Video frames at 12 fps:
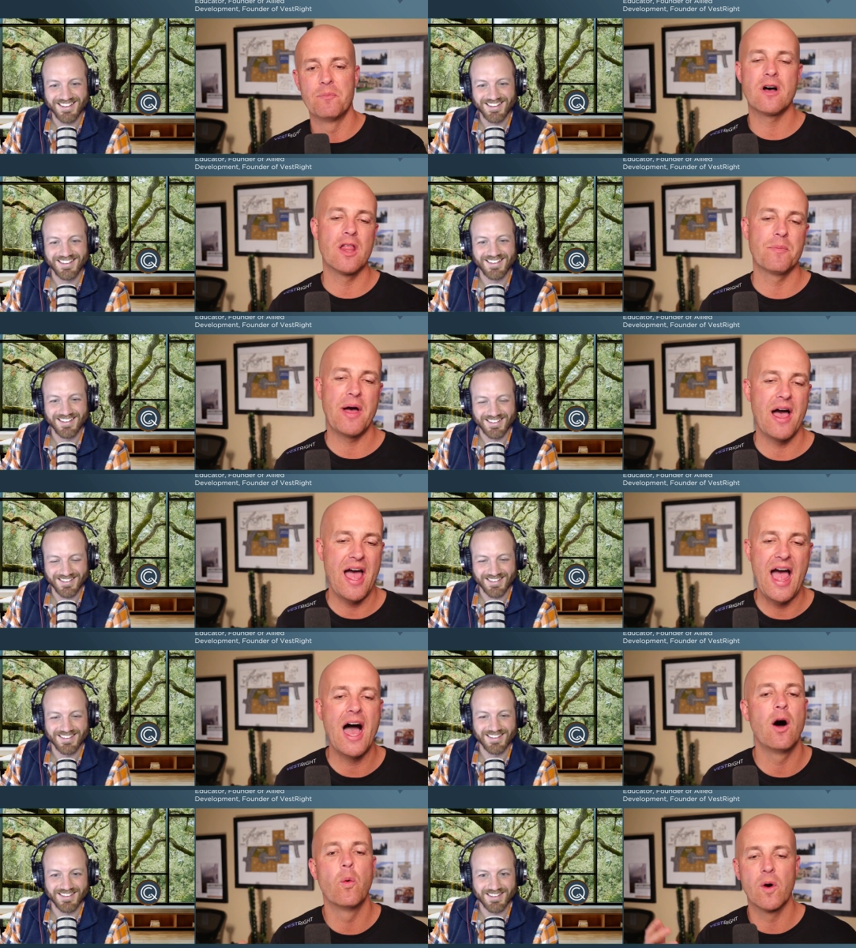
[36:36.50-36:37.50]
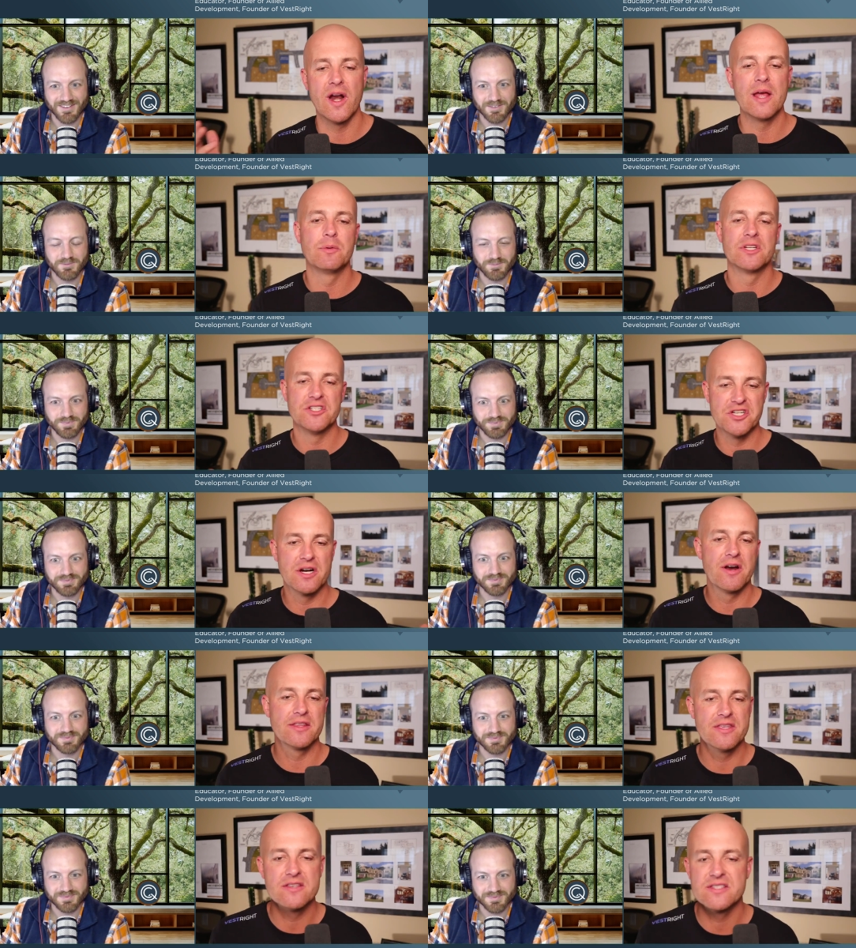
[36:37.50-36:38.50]
Speaker 1: but it's all about how we're able
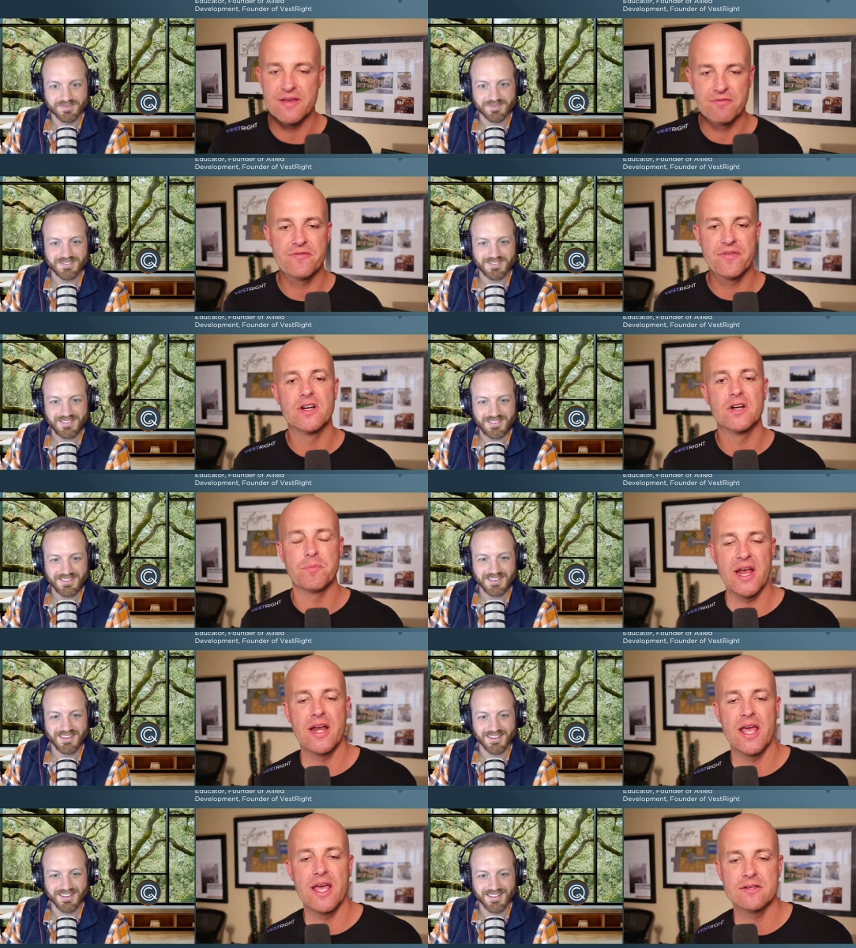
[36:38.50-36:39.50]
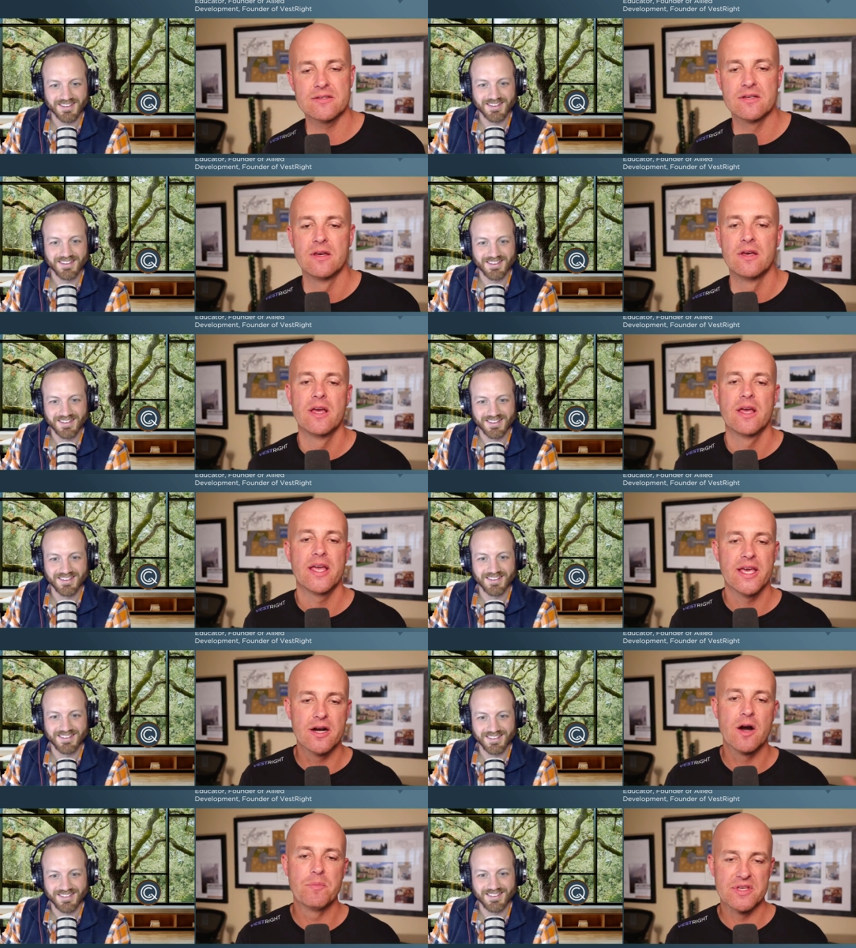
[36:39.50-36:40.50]
to generate these seven figure paydays
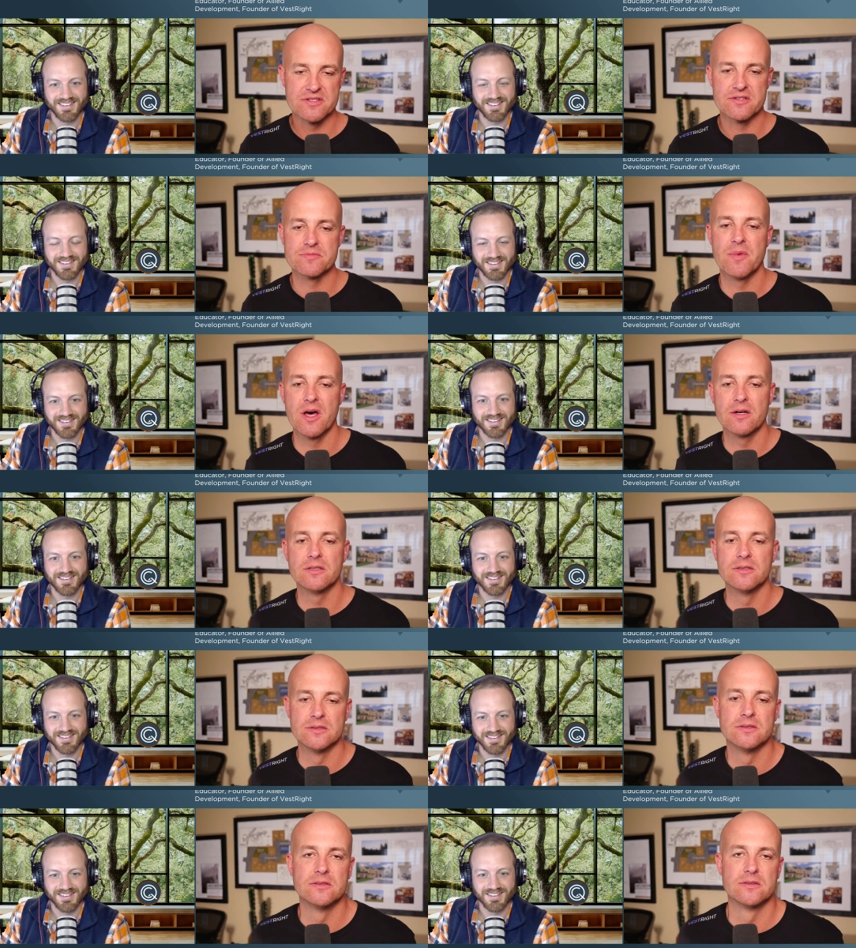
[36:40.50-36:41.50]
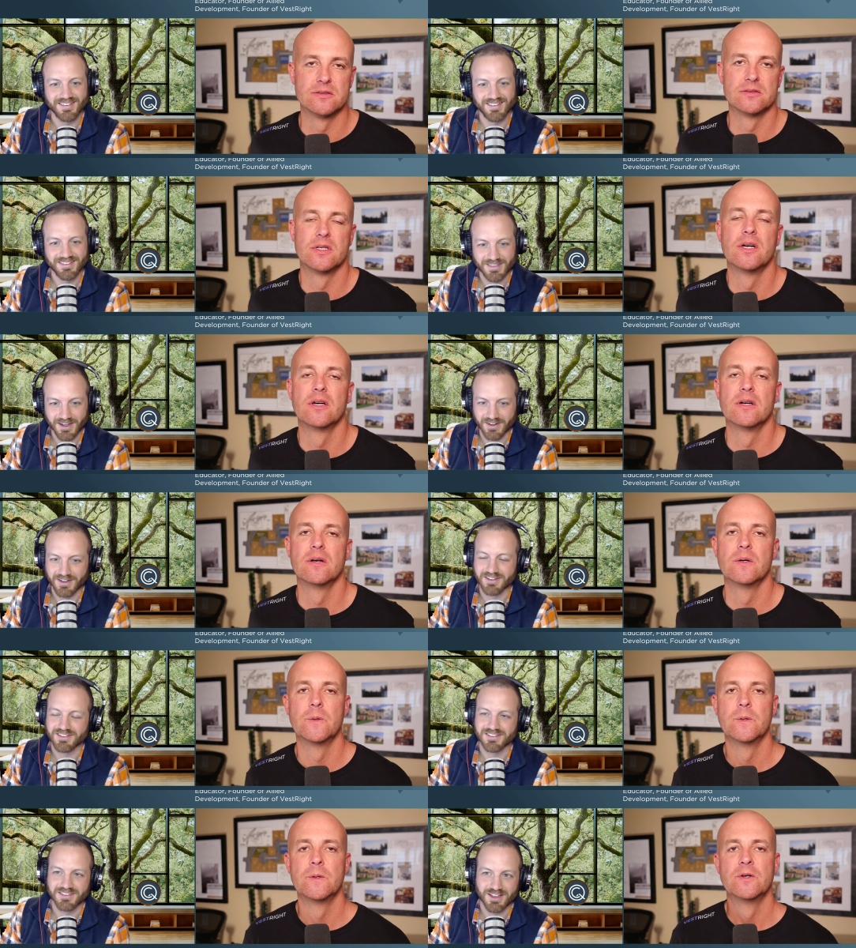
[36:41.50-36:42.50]
in our business model.
Speaker 2: There it
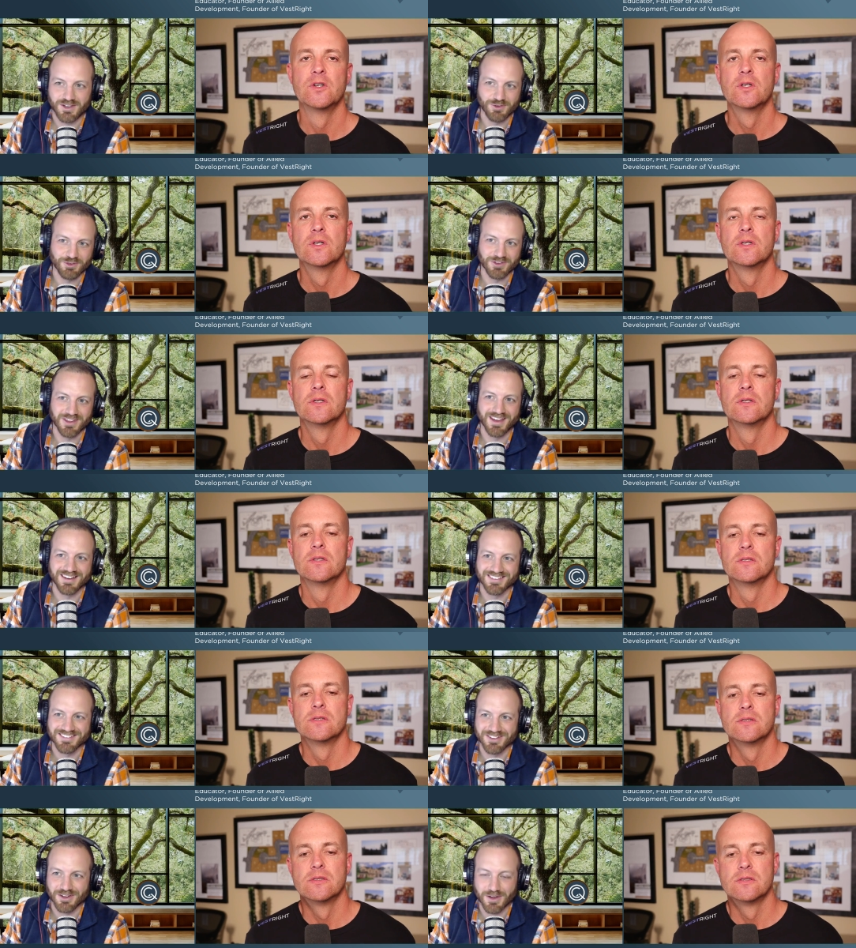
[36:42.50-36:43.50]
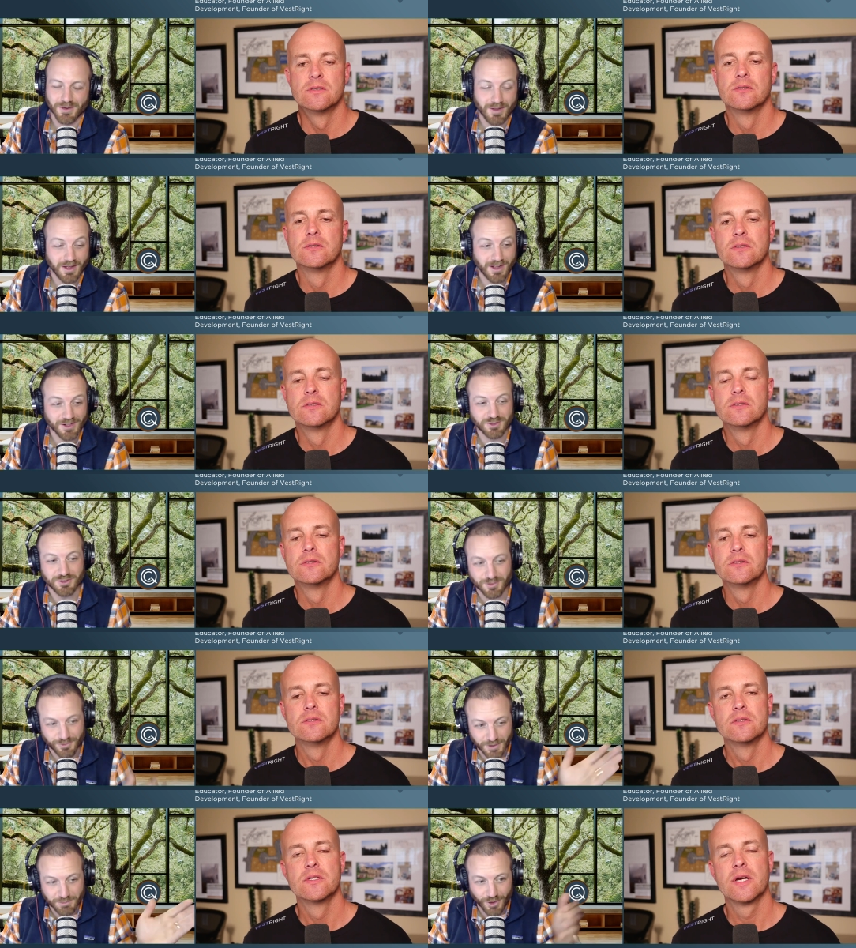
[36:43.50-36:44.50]
is. Thank you for that. So uh, I, I just
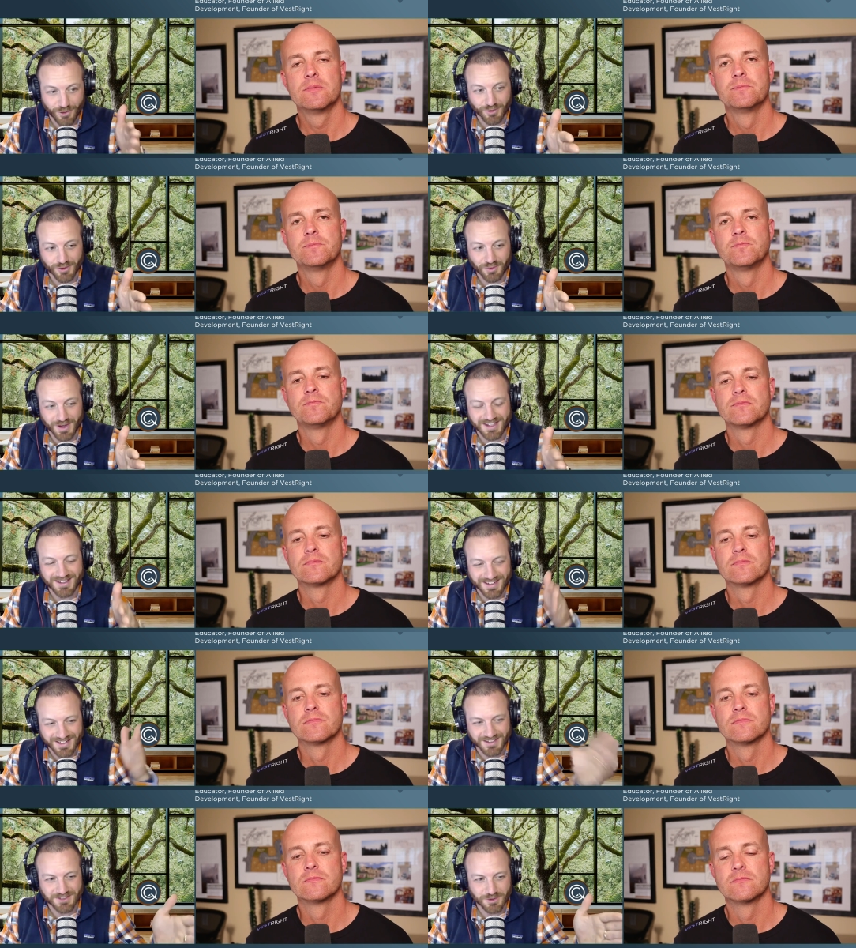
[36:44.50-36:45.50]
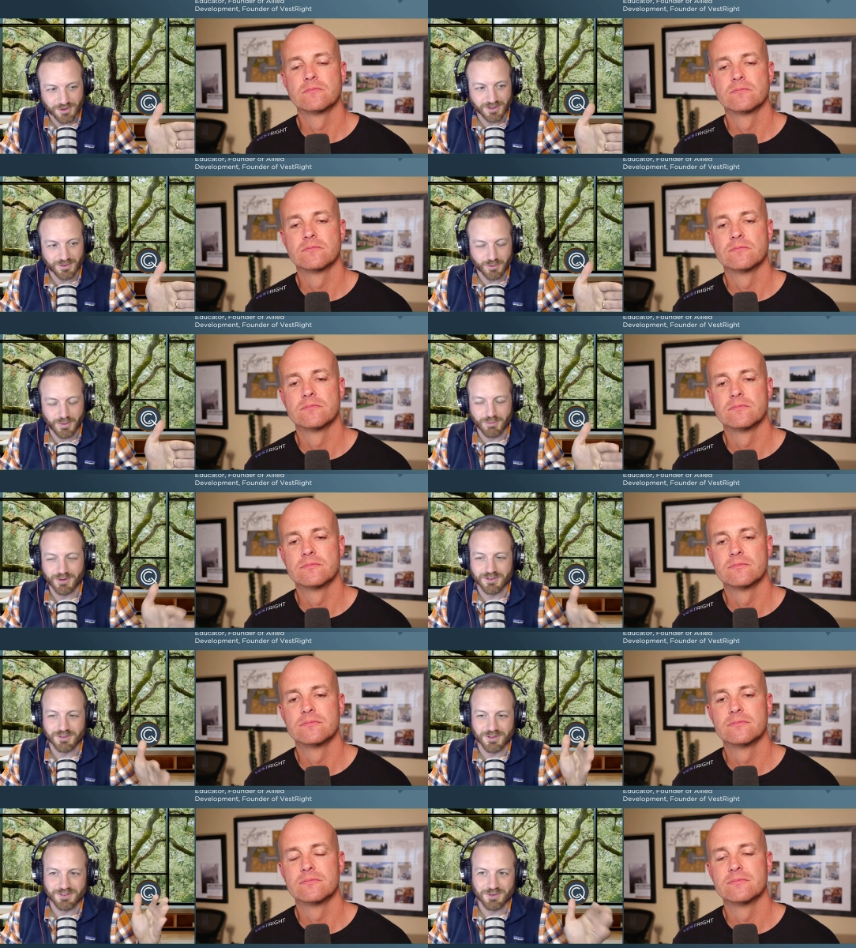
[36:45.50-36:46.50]
flipped over and read yep. it, and I still couldn't remember it.
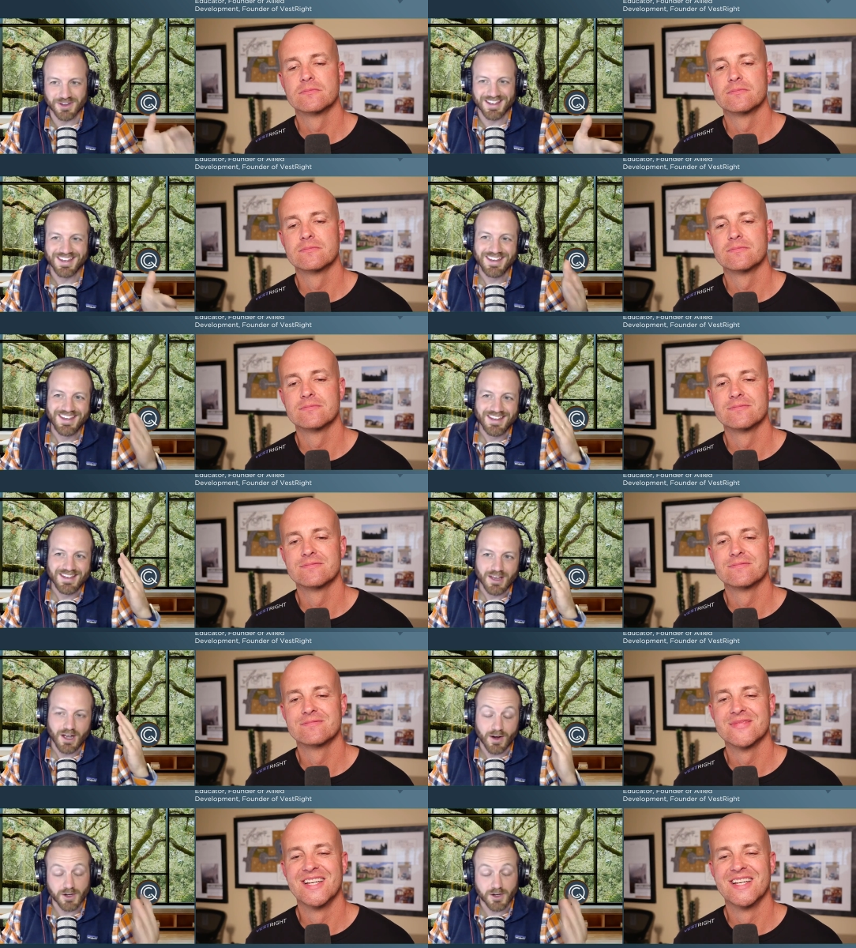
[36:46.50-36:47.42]
So that's okay. All right,